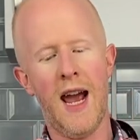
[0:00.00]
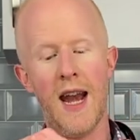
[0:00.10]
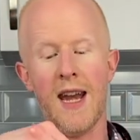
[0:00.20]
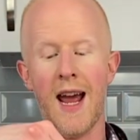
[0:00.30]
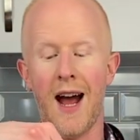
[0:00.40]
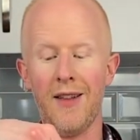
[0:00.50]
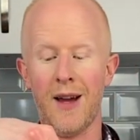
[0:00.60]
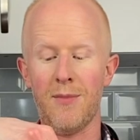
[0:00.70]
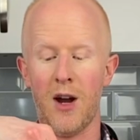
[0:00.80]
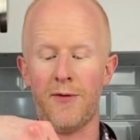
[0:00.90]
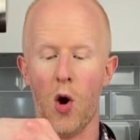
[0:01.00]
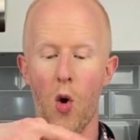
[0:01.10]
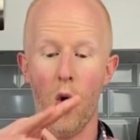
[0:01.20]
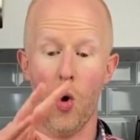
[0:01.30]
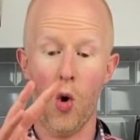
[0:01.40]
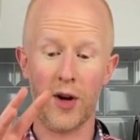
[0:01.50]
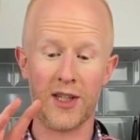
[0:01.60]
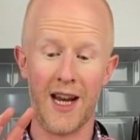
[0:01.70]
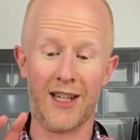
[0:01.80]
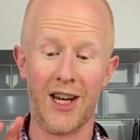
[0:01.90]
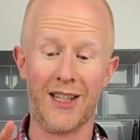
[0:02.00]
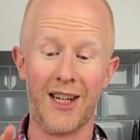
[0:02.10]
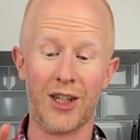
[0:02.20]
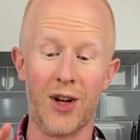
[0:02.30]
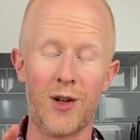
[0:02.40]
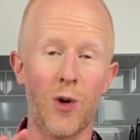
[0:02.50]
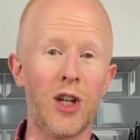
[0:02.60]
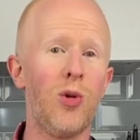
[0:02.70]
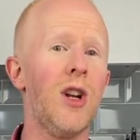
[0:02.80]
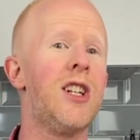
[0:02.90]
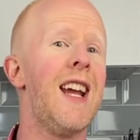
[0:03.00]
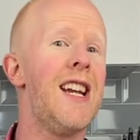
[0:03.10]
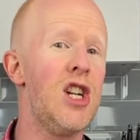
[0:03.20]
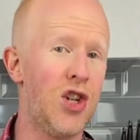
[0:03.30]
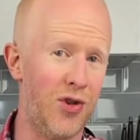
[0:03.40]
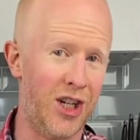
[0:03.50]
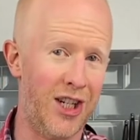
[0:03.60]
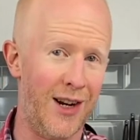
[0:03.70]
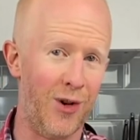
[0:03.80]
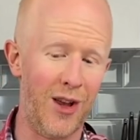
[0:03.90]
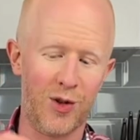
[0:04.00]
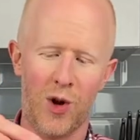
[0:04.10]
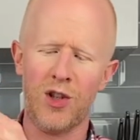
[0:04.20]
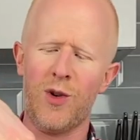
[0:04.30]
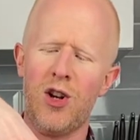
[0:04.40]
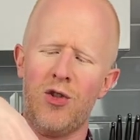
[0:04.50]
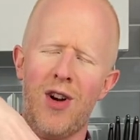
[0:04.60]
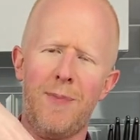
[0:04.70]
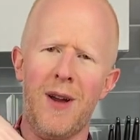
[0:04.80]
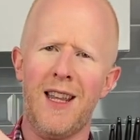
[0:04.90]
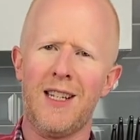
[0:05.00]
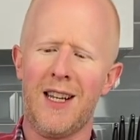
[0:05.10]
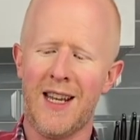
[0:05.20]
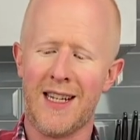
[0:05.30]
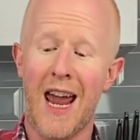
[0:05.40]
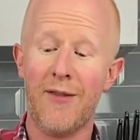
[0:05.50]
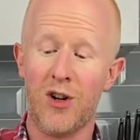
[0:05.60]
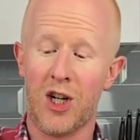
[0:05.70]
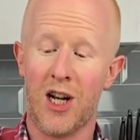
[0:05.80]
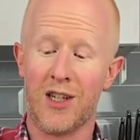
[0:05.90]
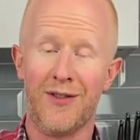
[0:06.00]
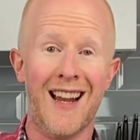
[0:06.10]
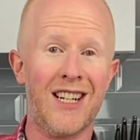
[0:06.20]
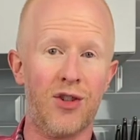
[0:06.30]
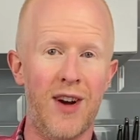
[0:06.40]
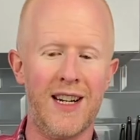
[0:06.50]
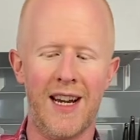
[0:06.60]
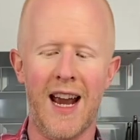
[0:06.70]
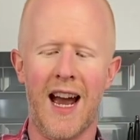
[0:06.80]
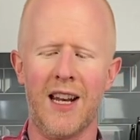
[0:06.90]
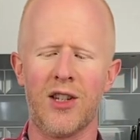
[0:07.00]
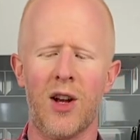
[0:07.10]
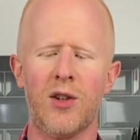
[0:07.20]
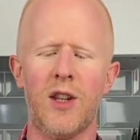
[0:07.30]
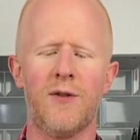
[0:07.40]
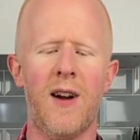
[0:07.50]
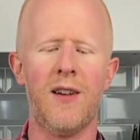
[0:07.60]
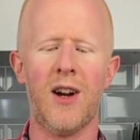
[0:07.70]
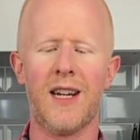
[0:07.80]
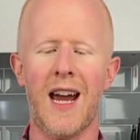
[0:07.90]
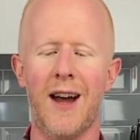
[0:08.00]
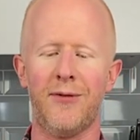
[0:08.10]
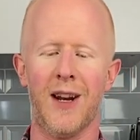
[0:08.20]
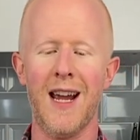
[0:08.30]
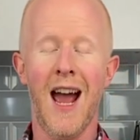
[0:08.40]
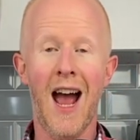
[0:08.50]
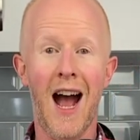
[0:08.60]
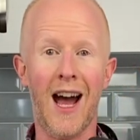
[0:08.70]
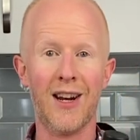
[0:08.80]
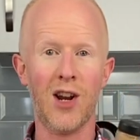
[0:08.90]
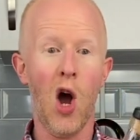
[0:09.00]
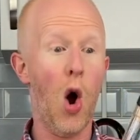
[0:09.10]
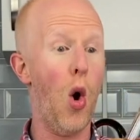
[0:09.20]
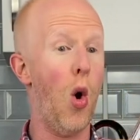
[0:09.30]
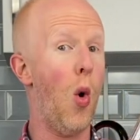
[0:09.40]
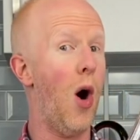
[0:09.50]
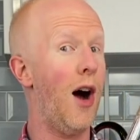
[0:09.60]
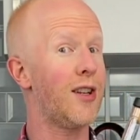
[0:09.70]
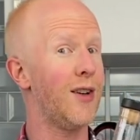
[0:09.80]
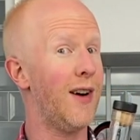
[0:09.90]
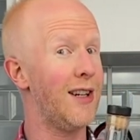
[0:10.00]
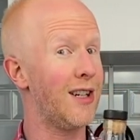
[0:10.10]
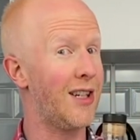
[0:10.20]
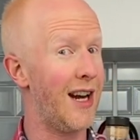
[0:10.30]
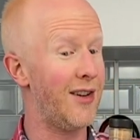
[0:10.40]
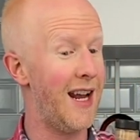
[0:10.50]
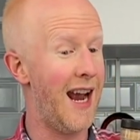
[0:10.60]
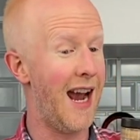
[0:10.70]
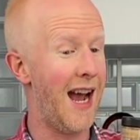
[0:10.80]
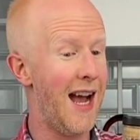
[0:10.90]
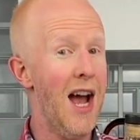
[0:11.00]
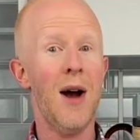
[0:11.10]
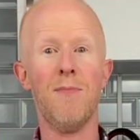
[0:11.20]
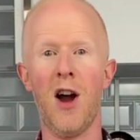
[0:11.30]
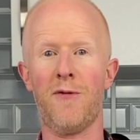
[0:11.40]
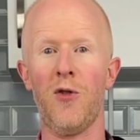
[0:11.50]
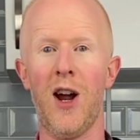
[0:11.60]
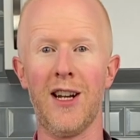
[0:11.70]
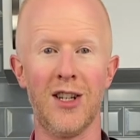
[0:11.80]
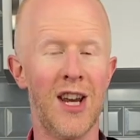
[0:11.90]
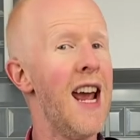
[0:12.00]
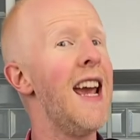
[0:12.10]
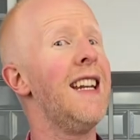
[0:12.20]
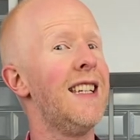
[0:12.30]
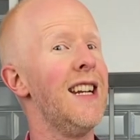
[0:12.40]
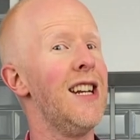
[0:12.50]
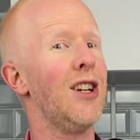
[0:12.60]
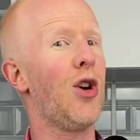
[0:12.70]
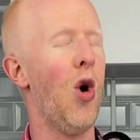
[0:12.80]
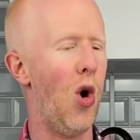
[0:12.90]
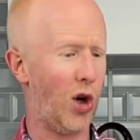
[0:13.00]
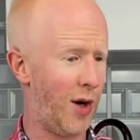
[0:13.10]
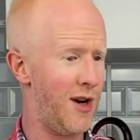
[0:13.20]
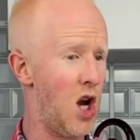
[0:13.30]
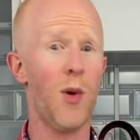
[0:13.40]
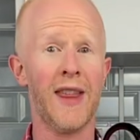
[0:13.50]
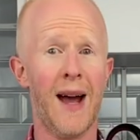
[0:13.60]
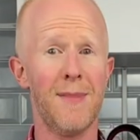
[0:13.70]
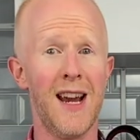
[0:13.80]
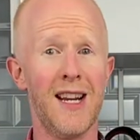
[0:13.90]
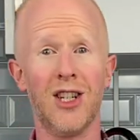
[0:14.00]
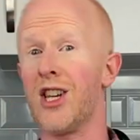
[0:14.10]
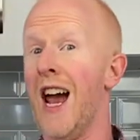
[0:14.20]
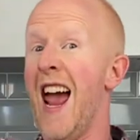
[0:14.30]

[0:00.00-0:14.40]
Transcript: Now then, my friend. Oh, it's it's it's, it's what I call a dangerous gin, one of those ones when you unwrap it, there's, there's every chance of lacerating your hand. So I'll do this very, very carefully. And what have I discovered here? My friends, it is indeed a cork, and we know what that means.